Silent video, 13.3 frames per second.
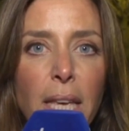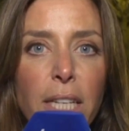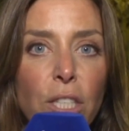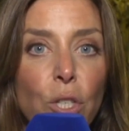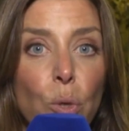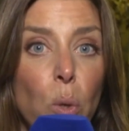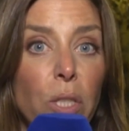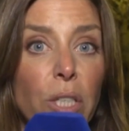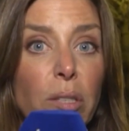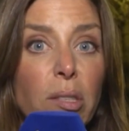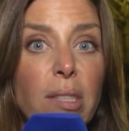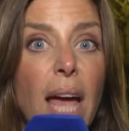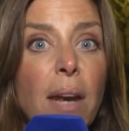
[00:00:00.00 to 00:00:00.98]
that Georgia
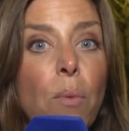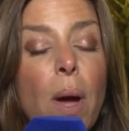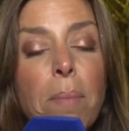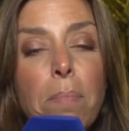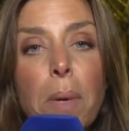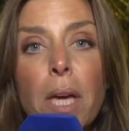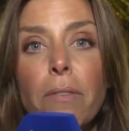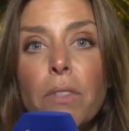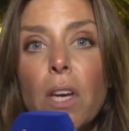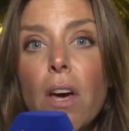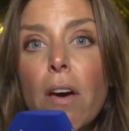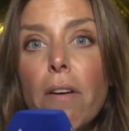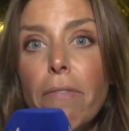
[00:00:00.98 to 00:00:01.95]
Stanway
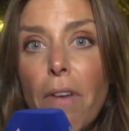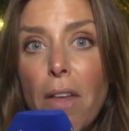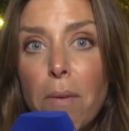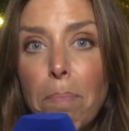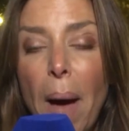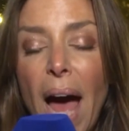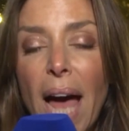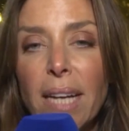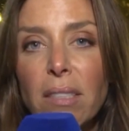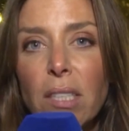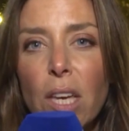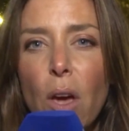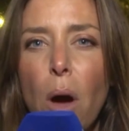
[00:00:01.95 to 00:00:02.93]
moved further back
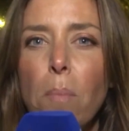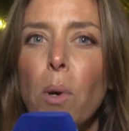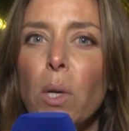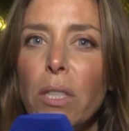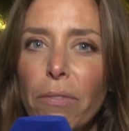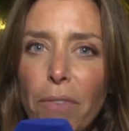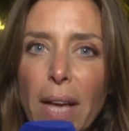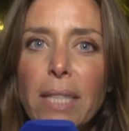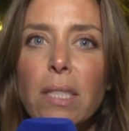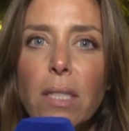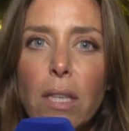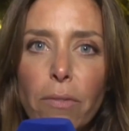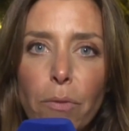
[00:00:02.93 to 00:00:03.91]
to a more
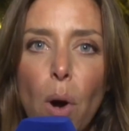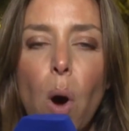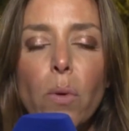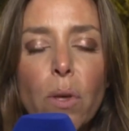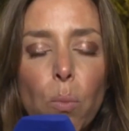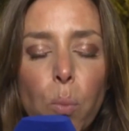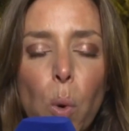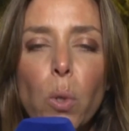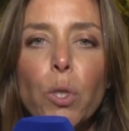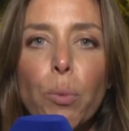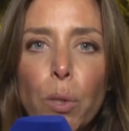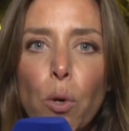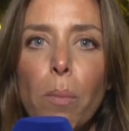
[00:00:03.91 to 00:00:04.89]
defensive role that
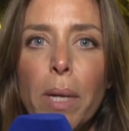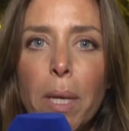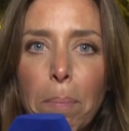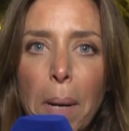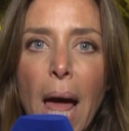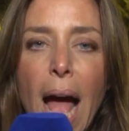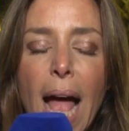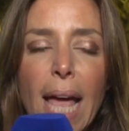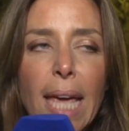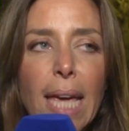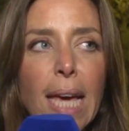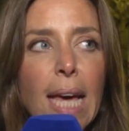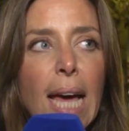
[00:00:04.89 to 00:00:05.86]
Walsh would normally play.
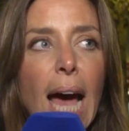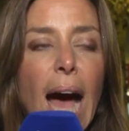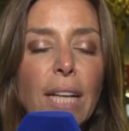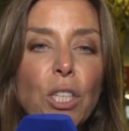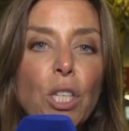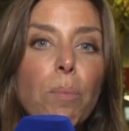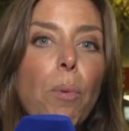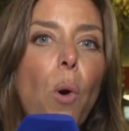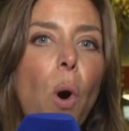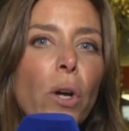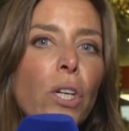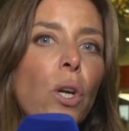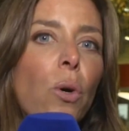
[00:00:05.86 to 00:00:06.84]
play and she
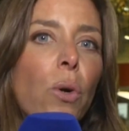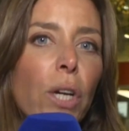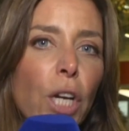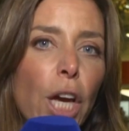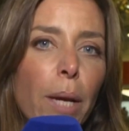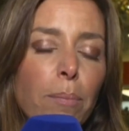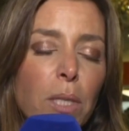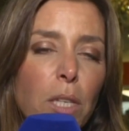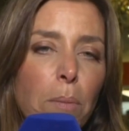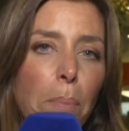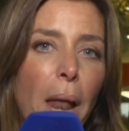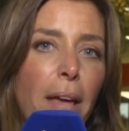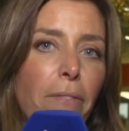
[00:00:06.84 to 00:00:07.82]
brought on Laura Coombs
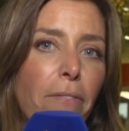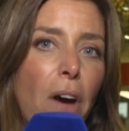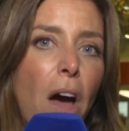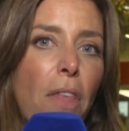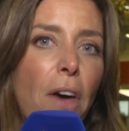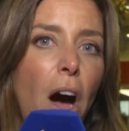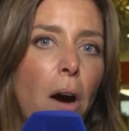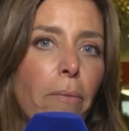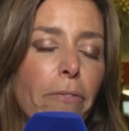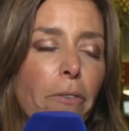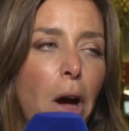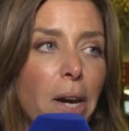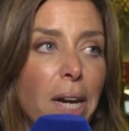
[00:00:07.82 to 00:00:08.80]
to play further up
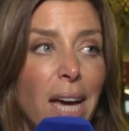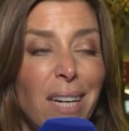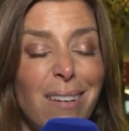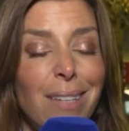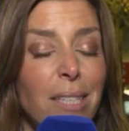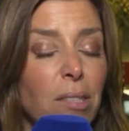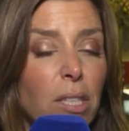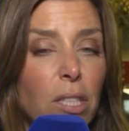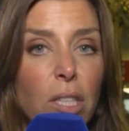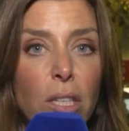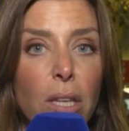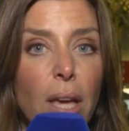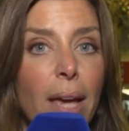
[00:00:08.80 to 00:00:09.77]
front. And
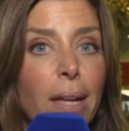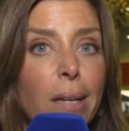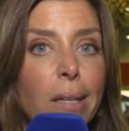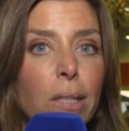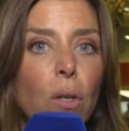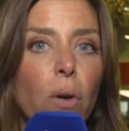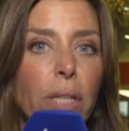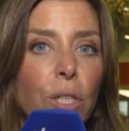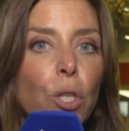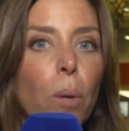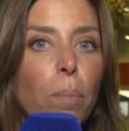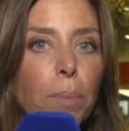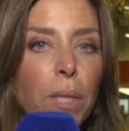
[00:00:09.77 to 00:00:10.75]
listen, England got the
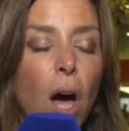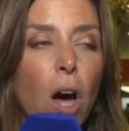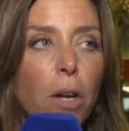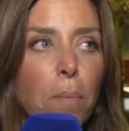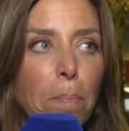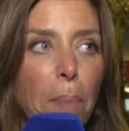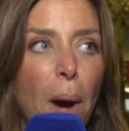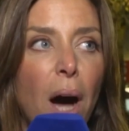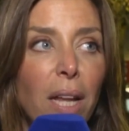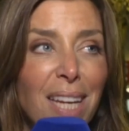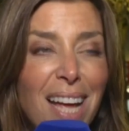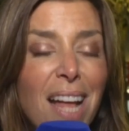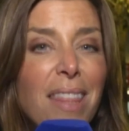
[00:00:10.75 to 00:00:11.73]
job done,
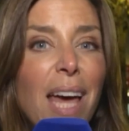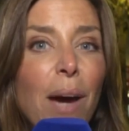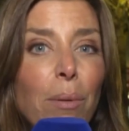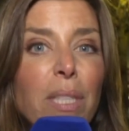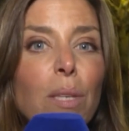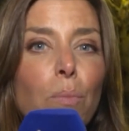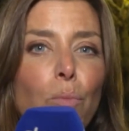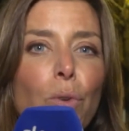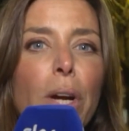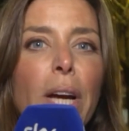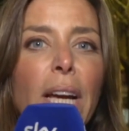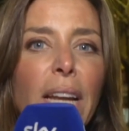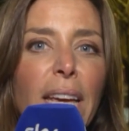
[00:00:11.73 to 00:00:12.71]
but there were some
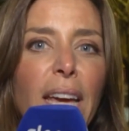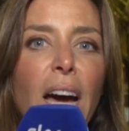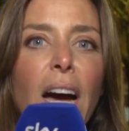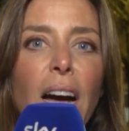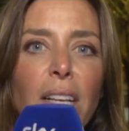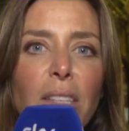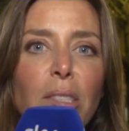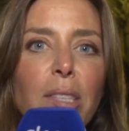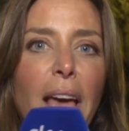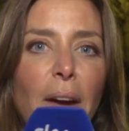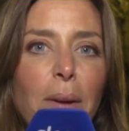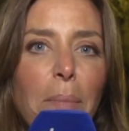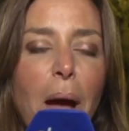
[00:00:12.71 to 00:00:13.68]
really uh,
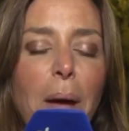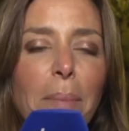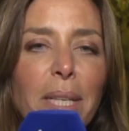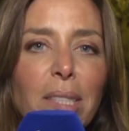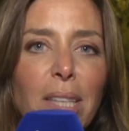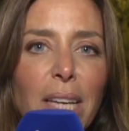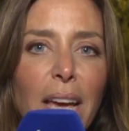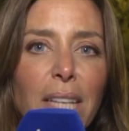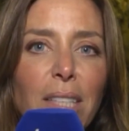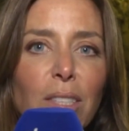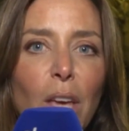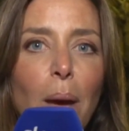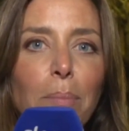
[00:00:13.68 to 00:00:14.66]
scary moments
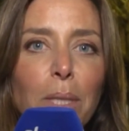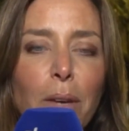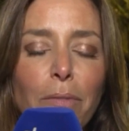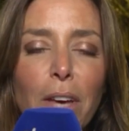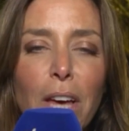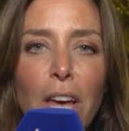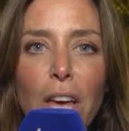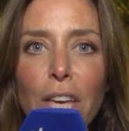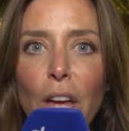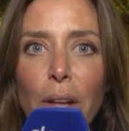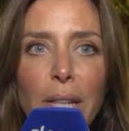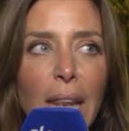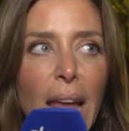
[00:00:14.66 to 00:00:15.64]
in terms of,
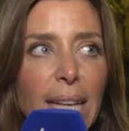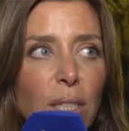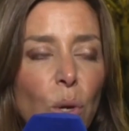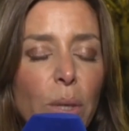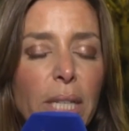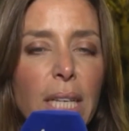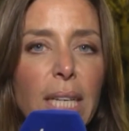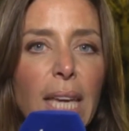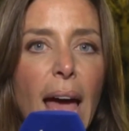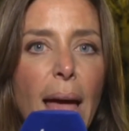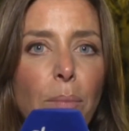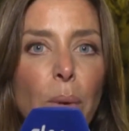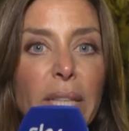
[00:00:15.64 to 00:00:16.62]
you know, late on in the
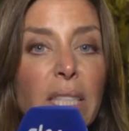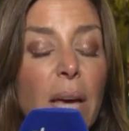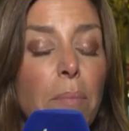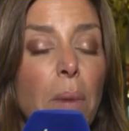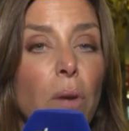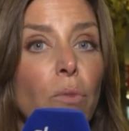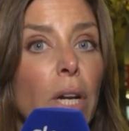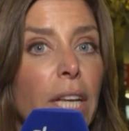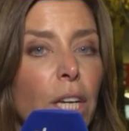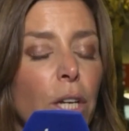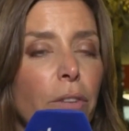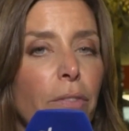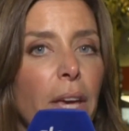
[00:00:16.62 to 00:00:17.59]
game when Denmark really
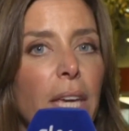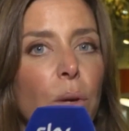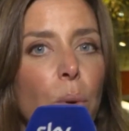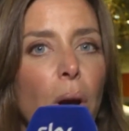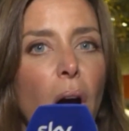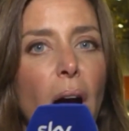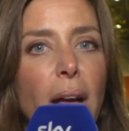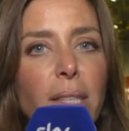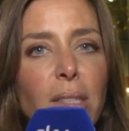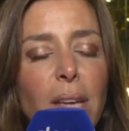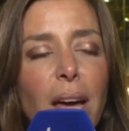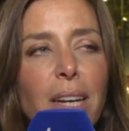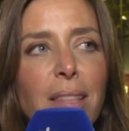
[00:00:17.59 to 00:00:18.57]
could have
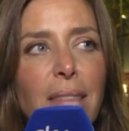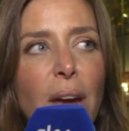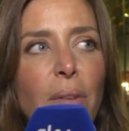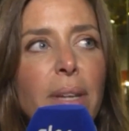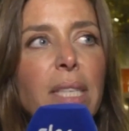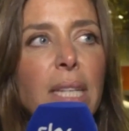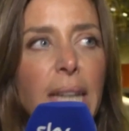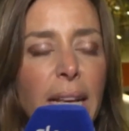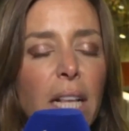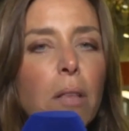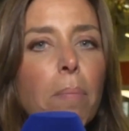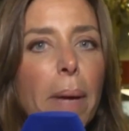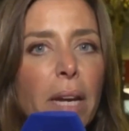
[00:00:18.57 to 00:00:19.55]
equalised. And there is a
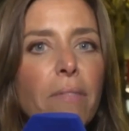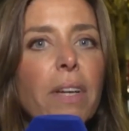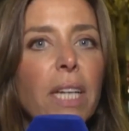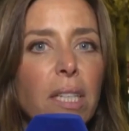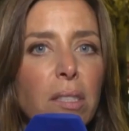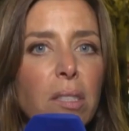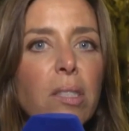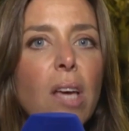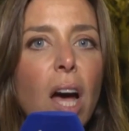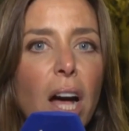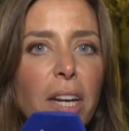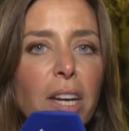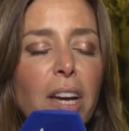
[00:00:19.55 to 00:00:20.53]
little bit of a
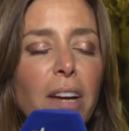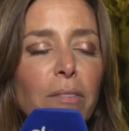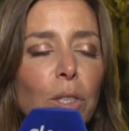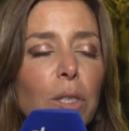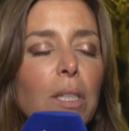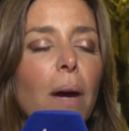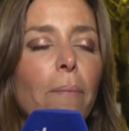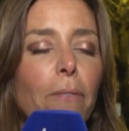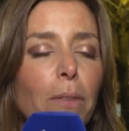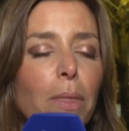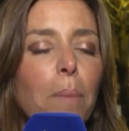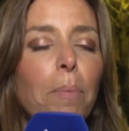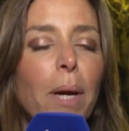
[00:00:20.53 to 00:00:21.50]
concern, just come
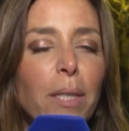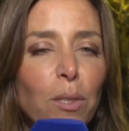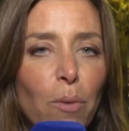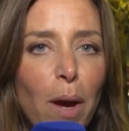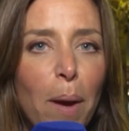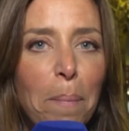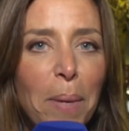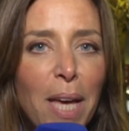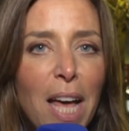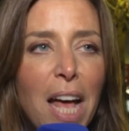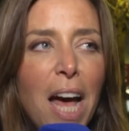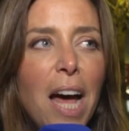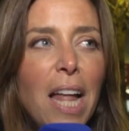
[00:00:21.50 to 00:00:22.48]
from the press room,
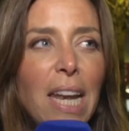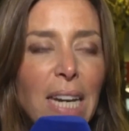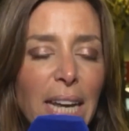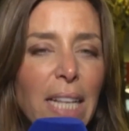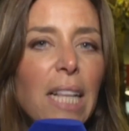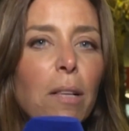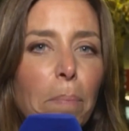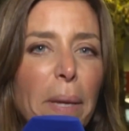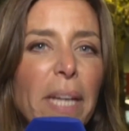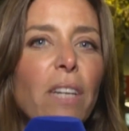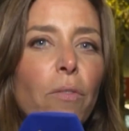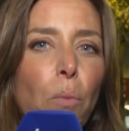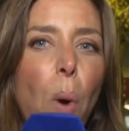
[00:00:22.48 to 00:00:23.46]
a little
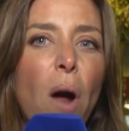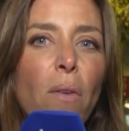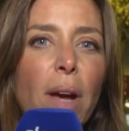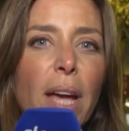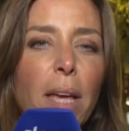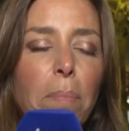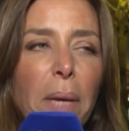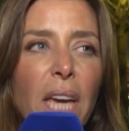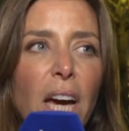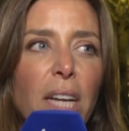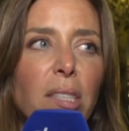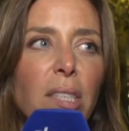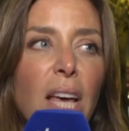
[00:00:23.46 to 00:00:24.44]
bit of worry,
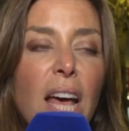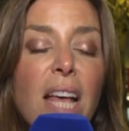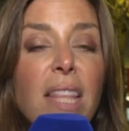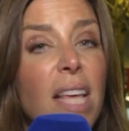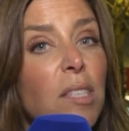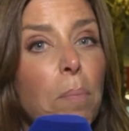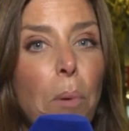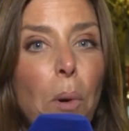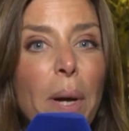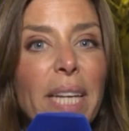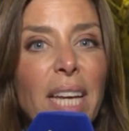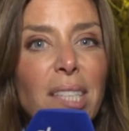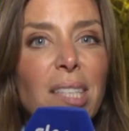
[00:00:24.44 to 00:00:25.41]
because there's a
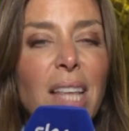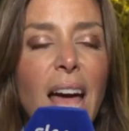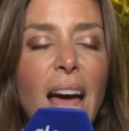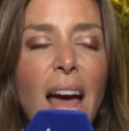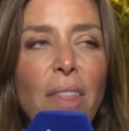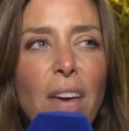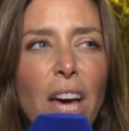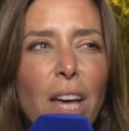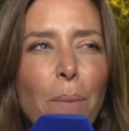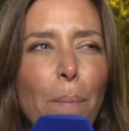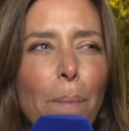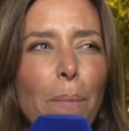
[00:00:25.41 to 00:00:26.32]
point, isn't there, that